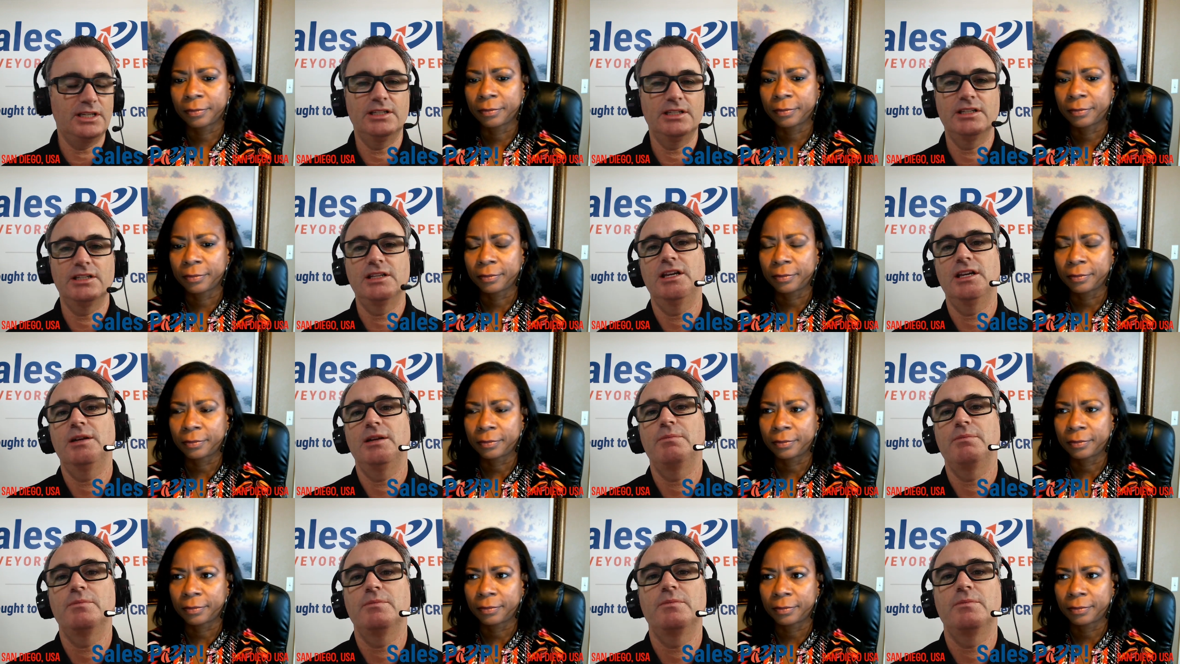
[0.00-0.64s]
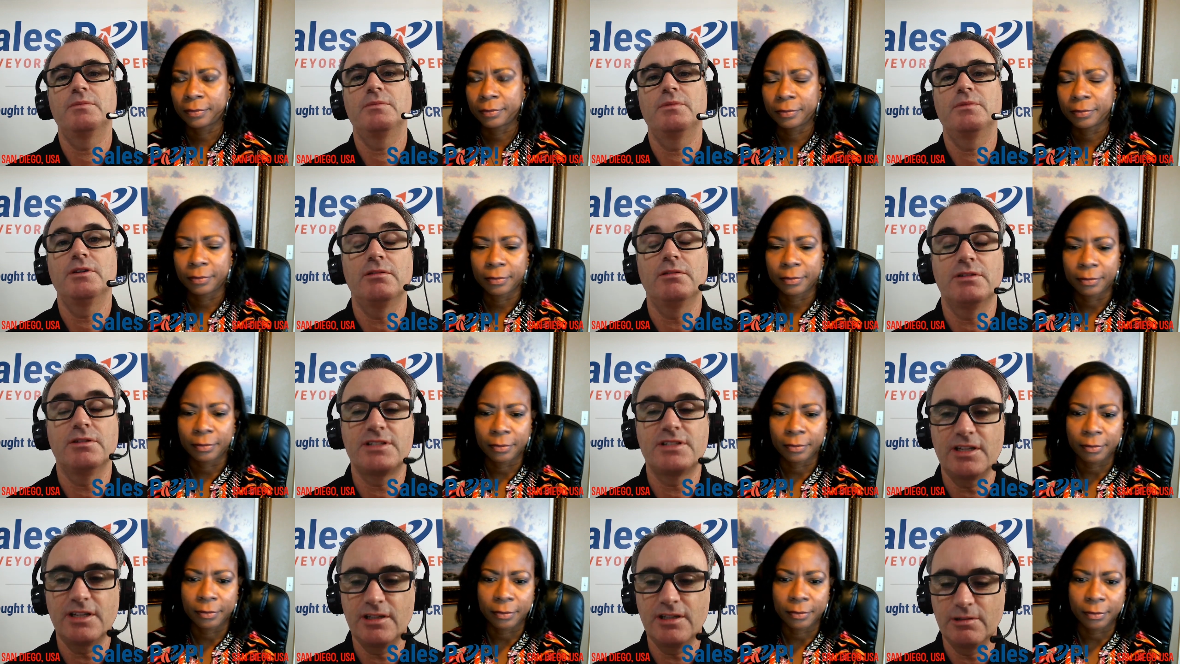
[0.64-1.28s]
Speaker 1: And, you
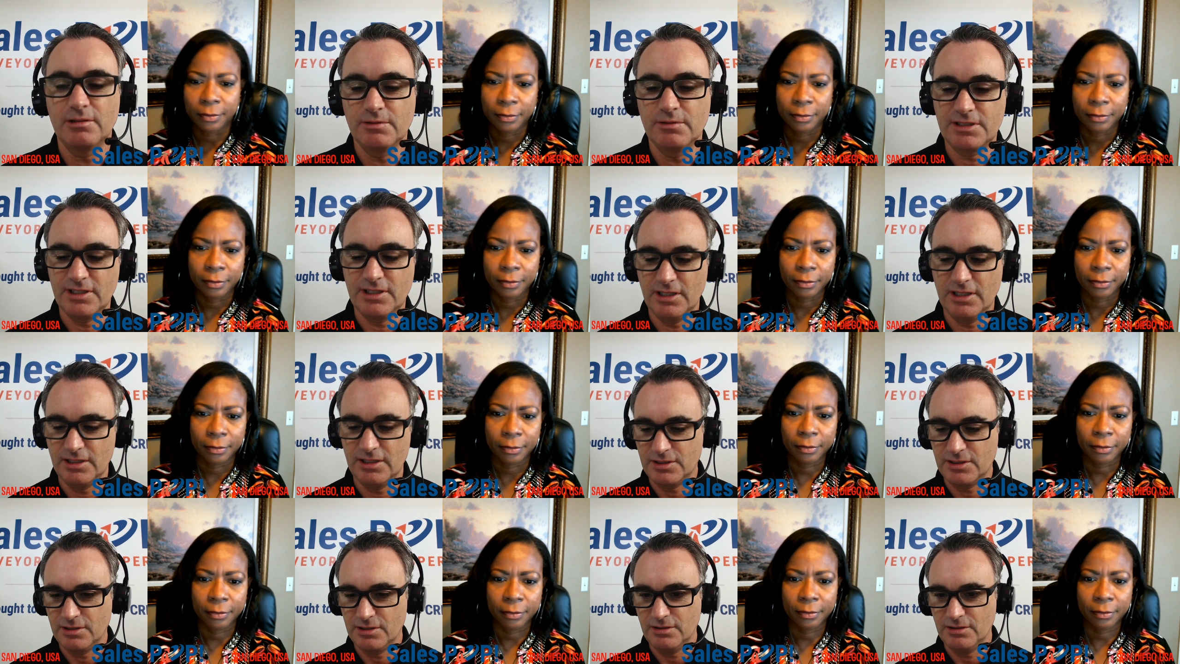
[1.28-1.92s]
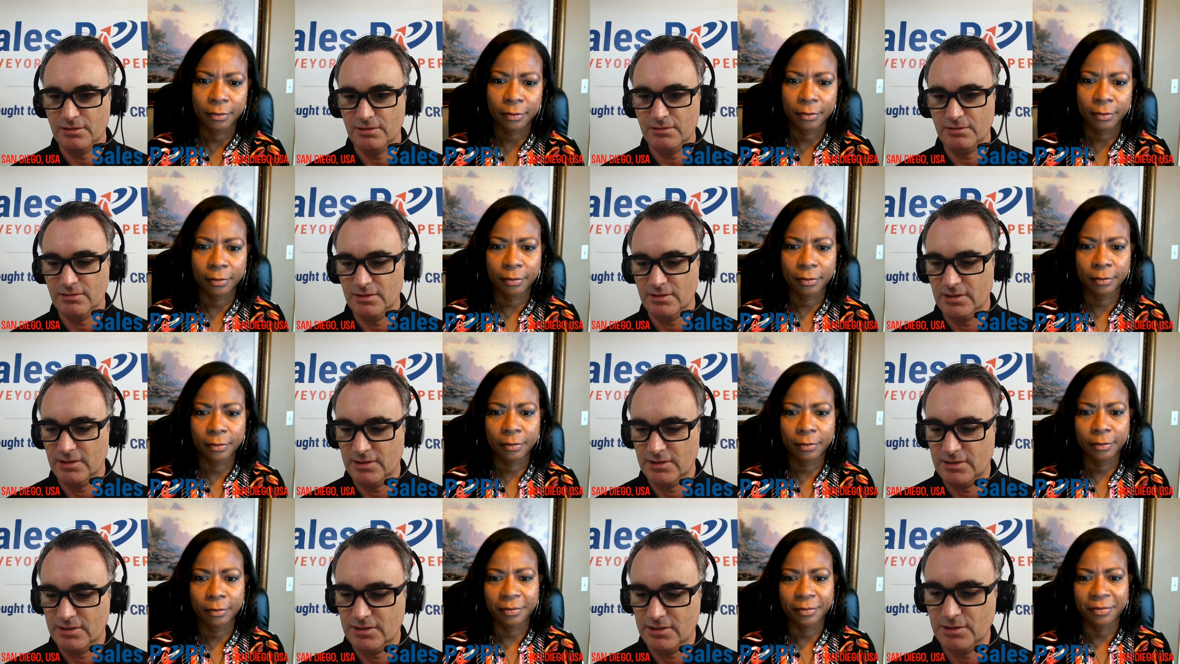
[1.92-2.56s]
know, as I always say
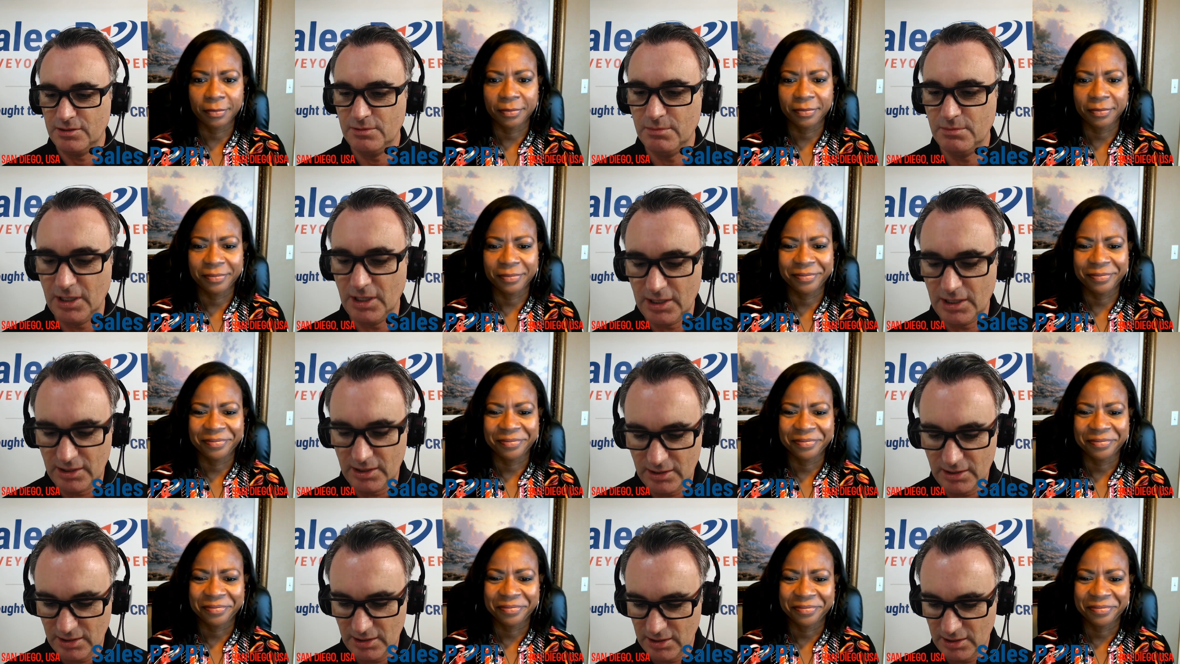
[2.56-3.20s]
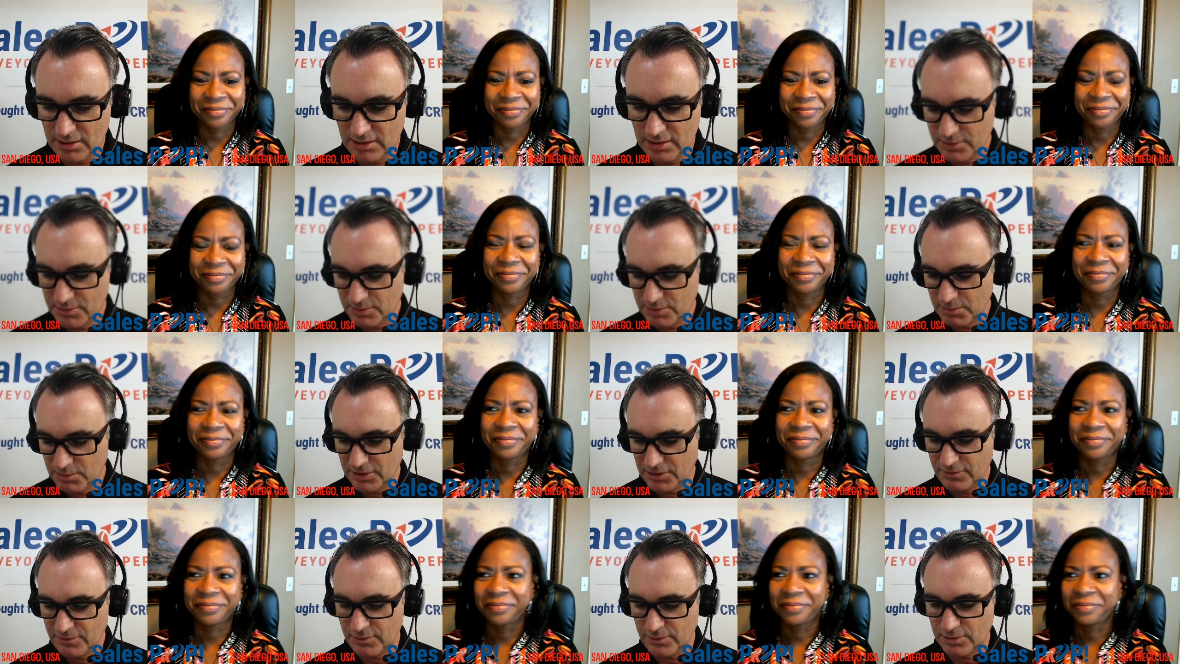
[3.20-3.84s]
to my
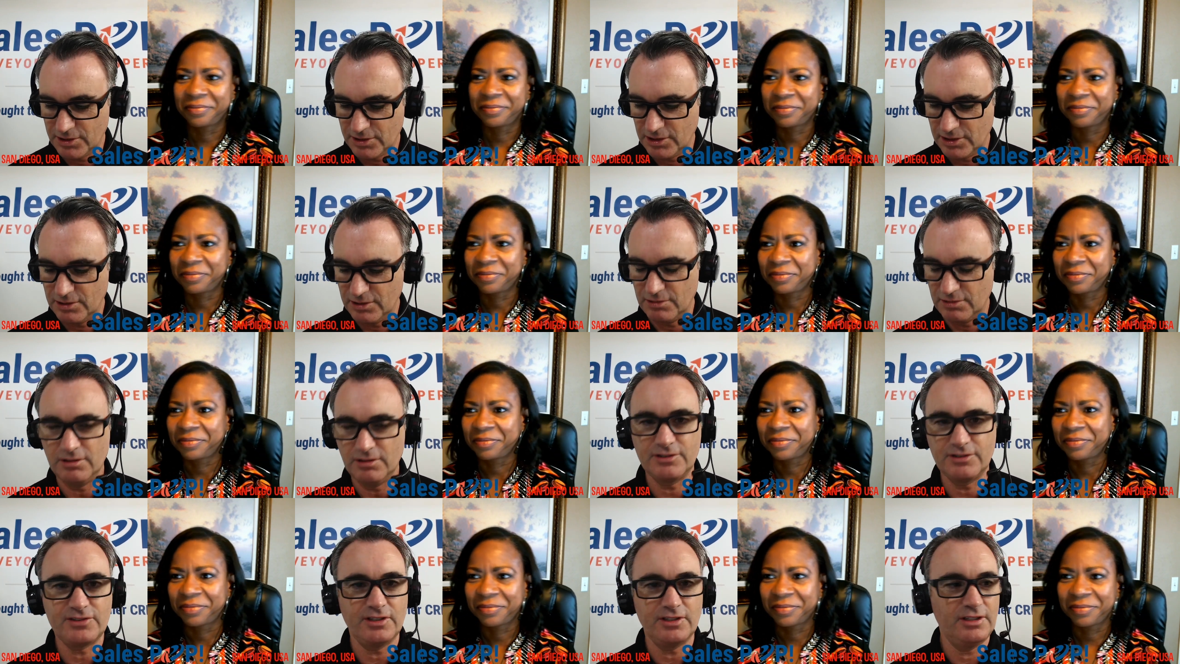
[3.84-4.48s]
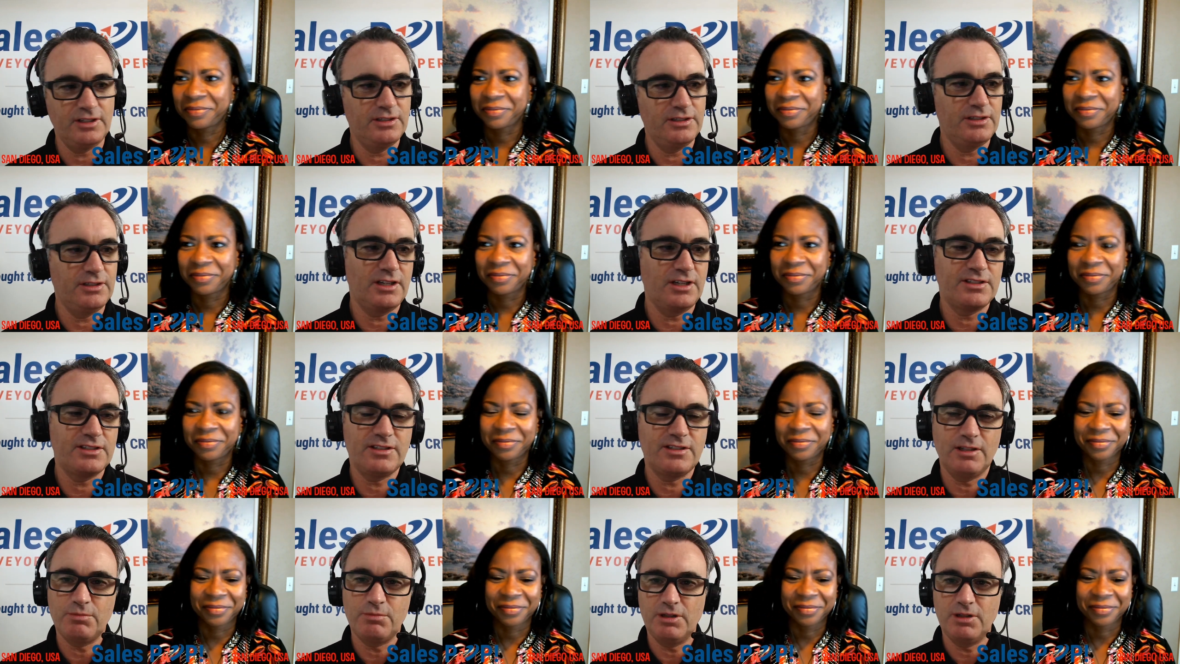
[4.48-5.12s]
14-year-old son,
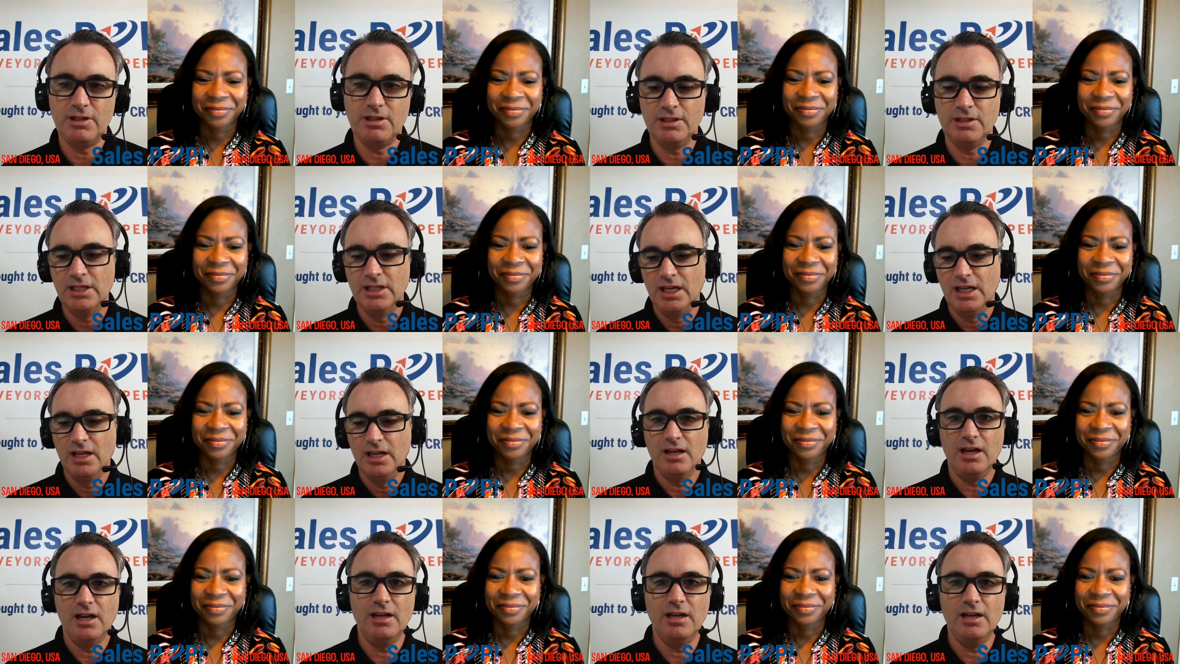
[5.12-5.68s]
I said, well,